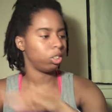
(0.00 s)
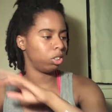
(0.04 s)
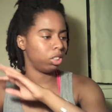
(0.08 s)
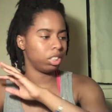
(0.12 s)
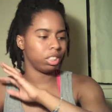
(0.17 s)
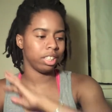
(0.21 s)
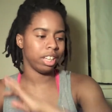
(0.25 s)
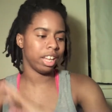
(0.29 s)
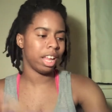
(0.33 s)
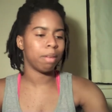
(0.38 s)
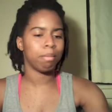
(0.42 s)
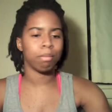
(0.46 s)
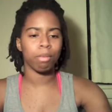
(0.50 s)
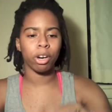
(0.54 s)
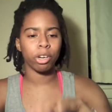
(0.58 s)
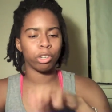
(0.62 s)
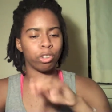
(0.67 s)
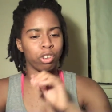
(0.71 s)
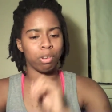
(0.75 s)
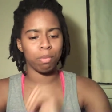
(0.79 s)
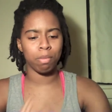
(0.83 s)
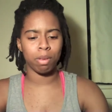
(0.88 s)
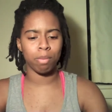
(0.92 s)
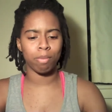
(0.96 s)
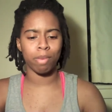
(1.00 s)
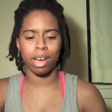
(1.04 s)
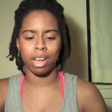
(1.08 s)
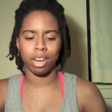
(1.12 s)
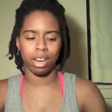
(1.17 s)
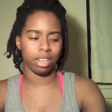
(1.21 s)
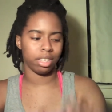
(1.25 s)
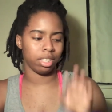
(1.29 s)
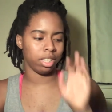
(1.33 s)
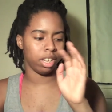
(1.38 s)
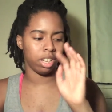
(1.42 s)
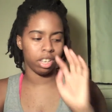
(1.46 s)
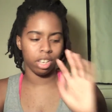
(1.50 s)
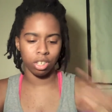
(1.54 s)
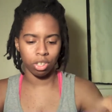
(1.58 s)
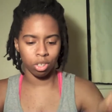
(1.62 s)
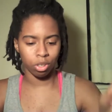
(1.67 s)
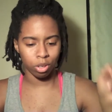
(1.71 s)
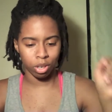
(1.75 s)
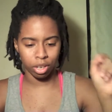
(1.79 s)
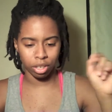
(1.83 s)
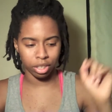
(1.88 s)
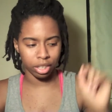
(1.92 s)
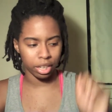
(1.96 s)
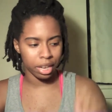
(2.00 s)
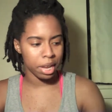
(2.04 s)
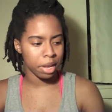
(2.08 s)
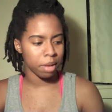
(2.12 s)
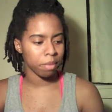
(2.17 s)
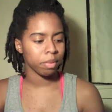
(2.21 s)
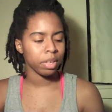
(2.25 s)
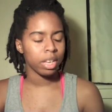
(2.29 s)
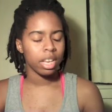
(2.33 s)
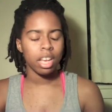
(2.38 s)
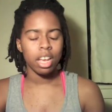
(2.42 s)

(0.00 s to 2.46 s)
So just let Margaery be badass. Let her do her thing.